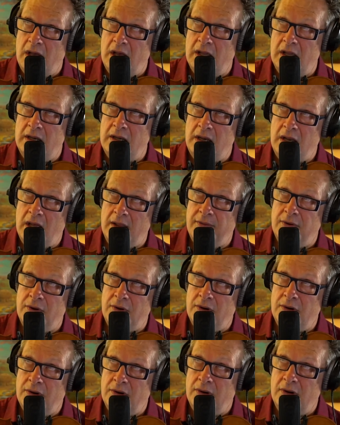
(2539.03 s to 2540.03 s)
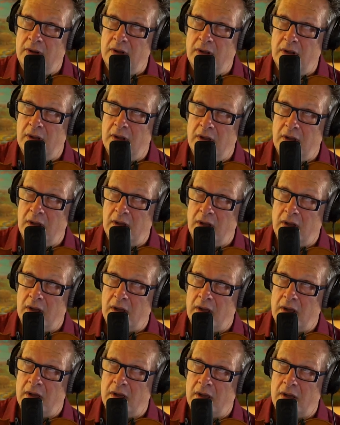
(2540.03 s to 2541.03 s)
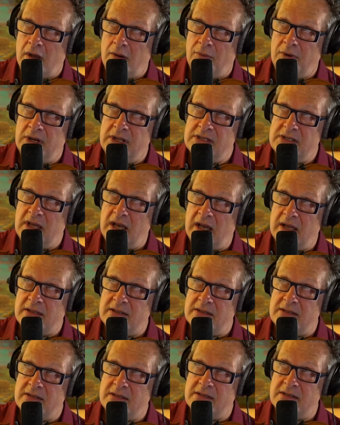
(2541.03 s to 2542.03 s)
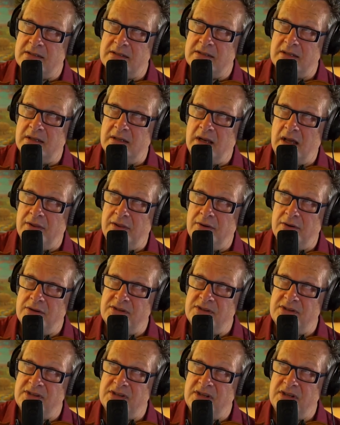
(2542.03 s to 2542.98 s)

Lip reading: another, what is that? Another